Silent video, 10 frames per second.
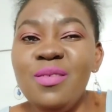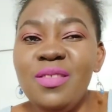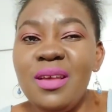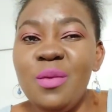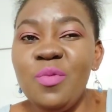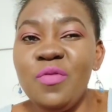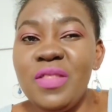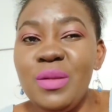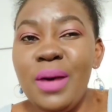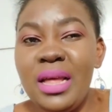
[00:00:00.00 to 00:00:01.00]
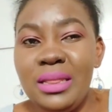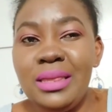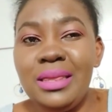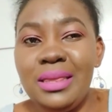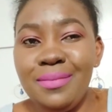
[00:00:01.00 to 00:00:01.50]
time of the
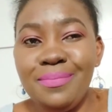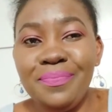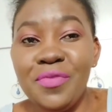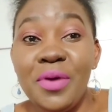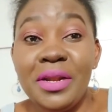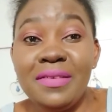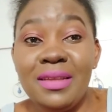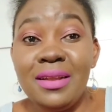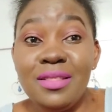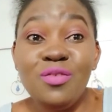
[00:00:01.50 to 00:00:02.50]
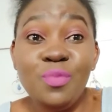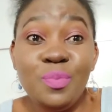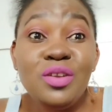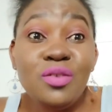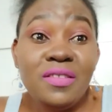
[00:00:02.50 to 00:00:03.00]
months, you understand, those
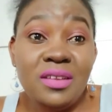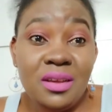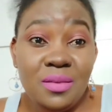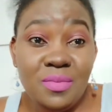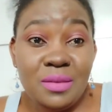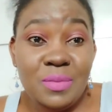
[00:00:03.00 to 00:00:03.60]
period times,